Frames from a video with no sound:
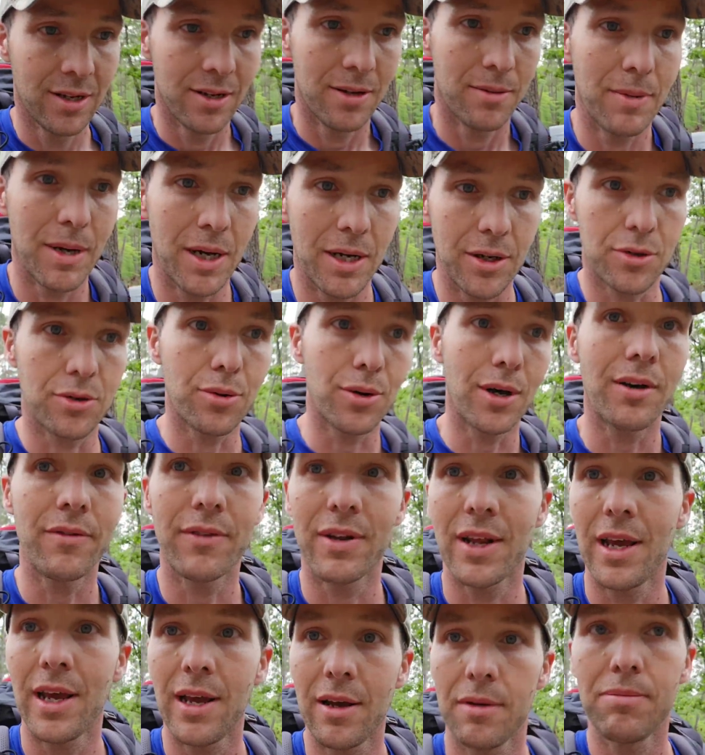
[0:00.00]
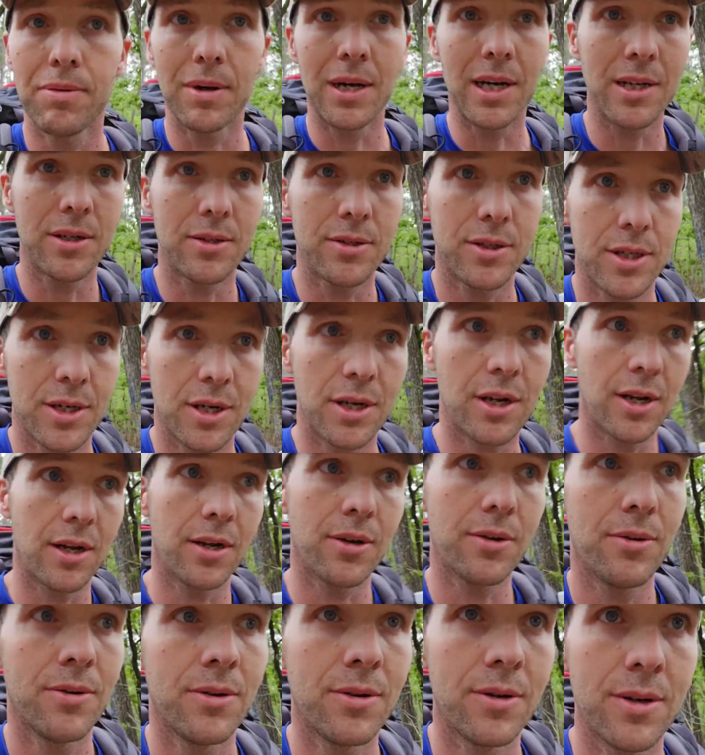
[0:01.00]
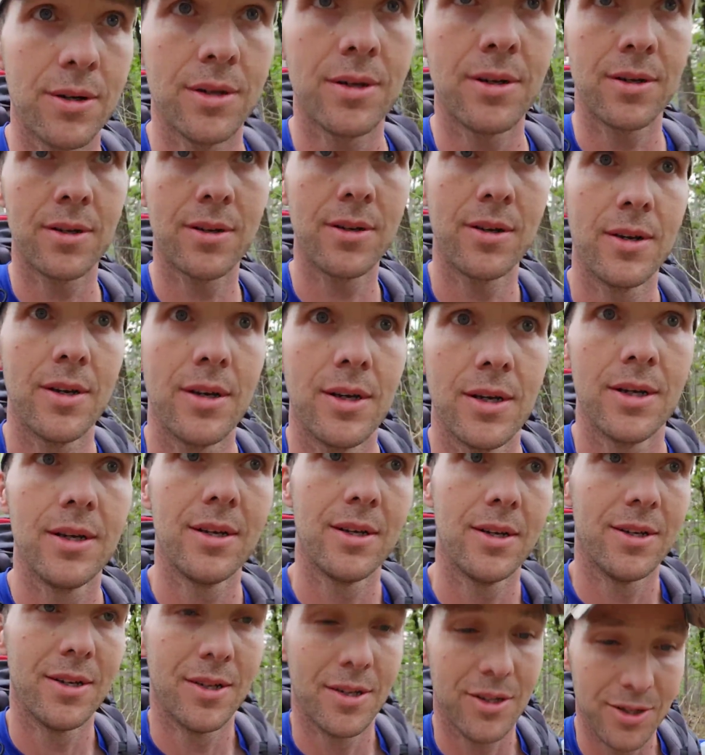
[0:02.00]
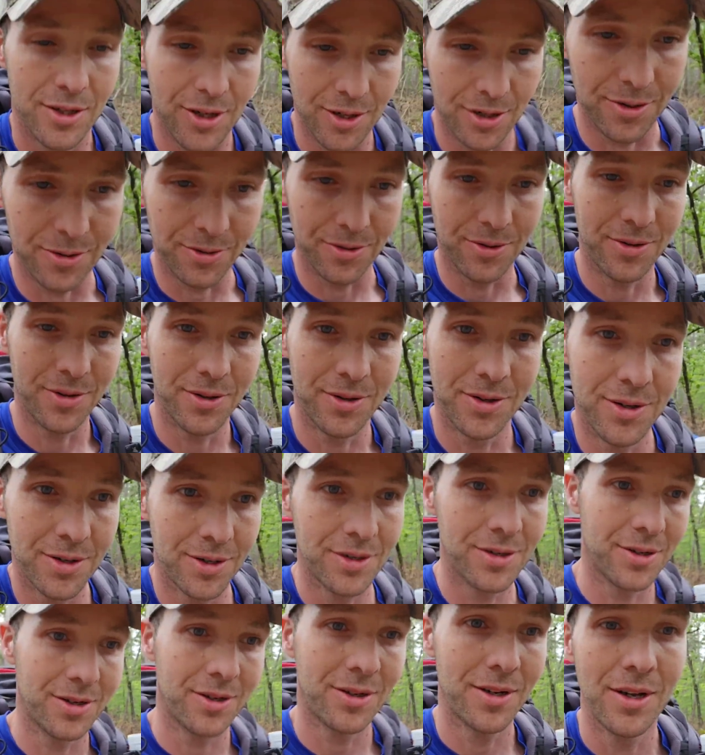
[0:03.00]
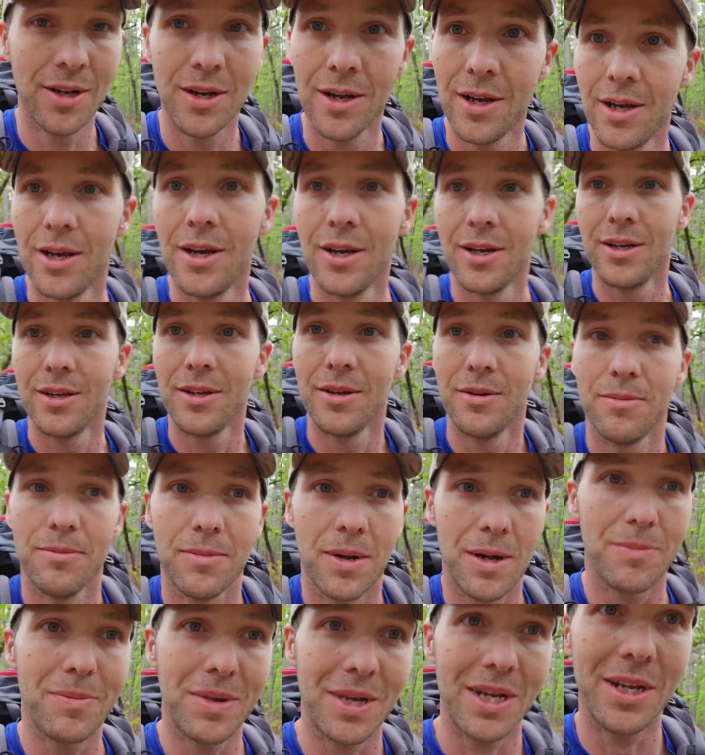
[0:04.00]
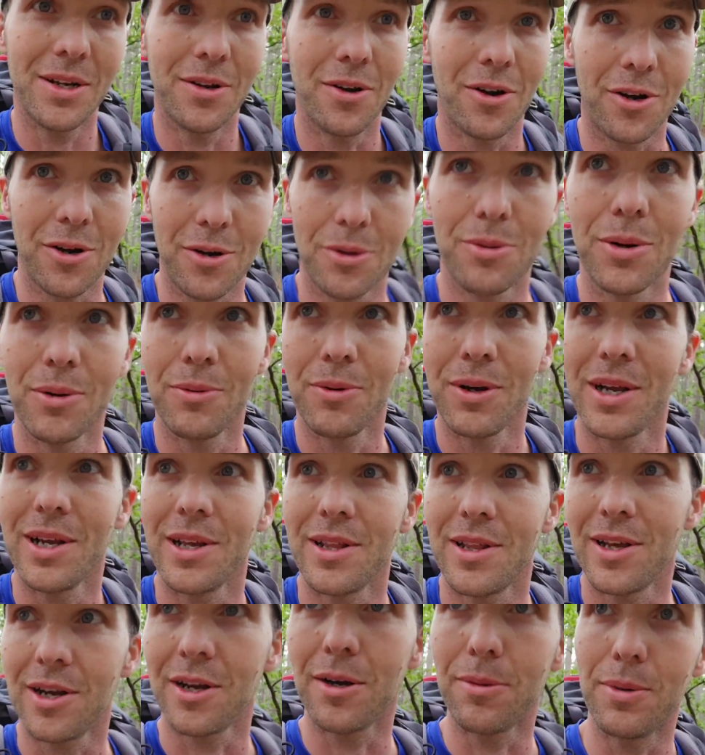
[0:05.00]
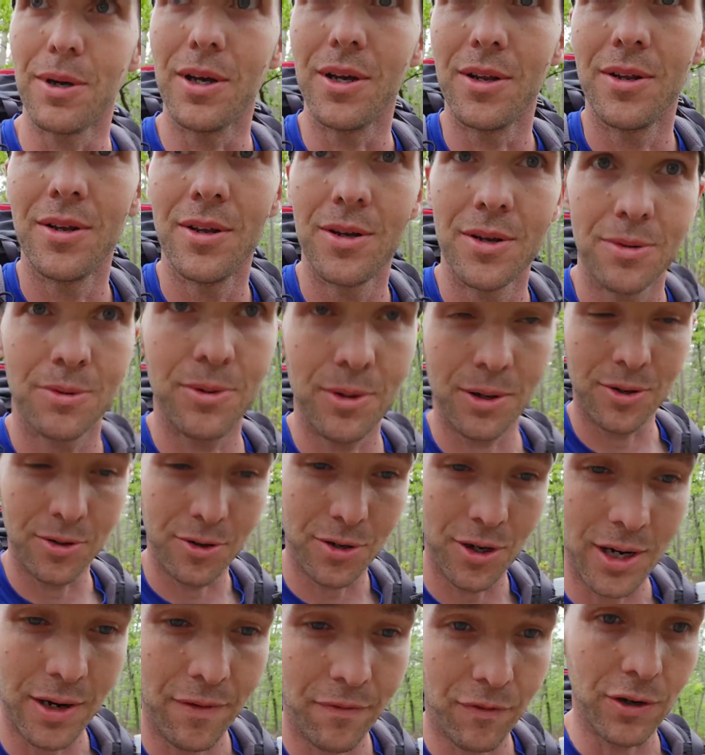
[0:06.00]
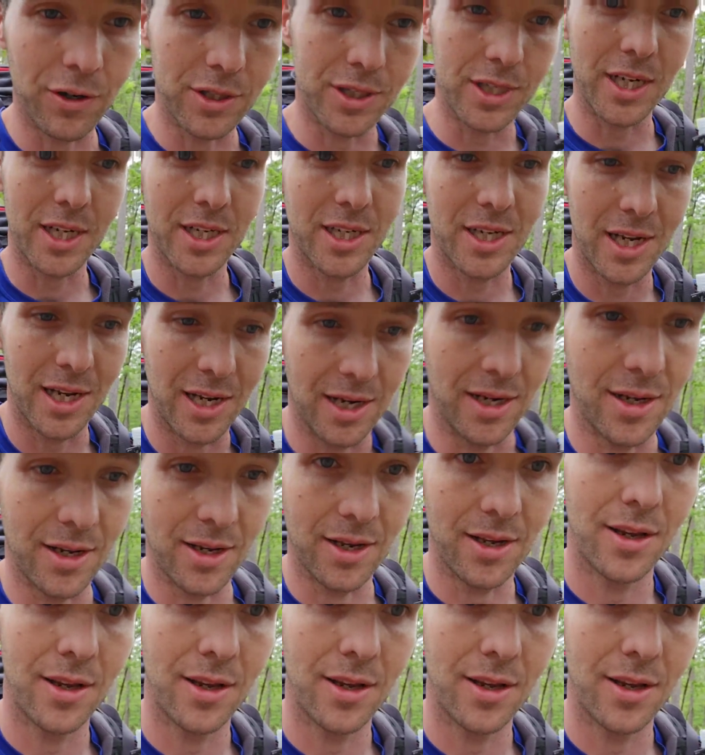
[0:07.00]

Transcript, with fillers: about twelve and a half miles to go. So, might be dark when we get there, but we're gonna try for sixteen.